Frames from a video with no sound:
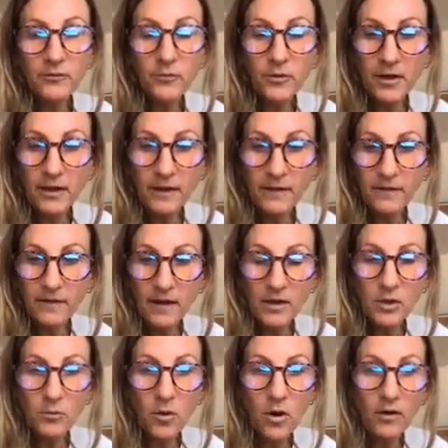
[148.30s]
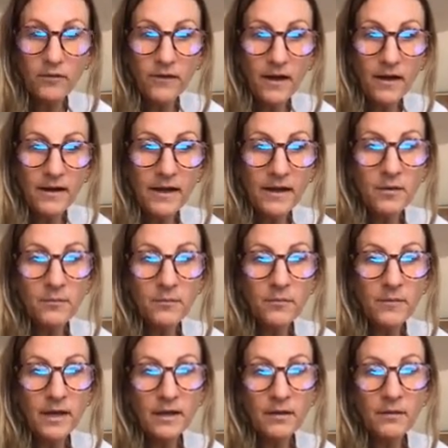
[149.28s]
of what it is that you offer in
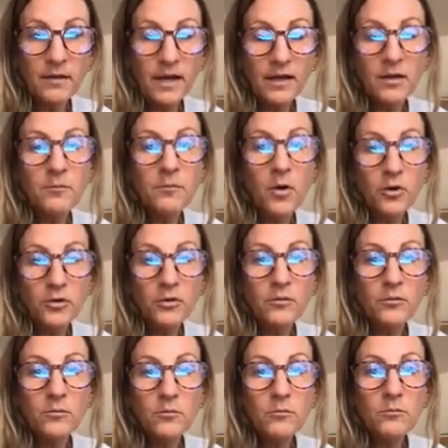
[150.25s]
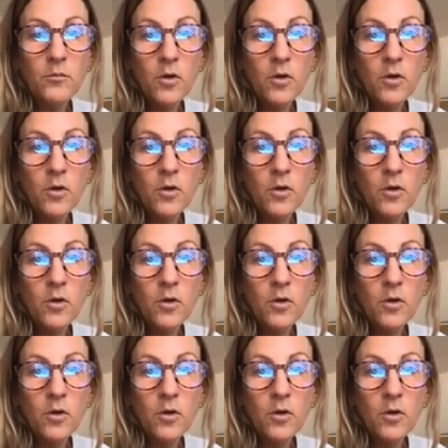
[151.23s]
a modern